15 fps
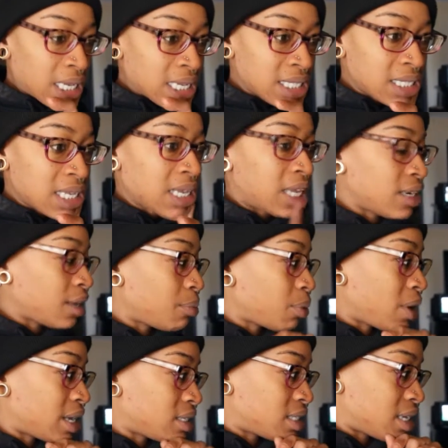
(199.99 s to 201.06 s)
it's a healing
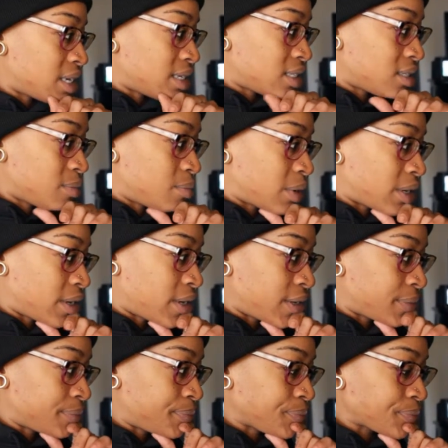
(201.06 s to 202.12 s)
process, but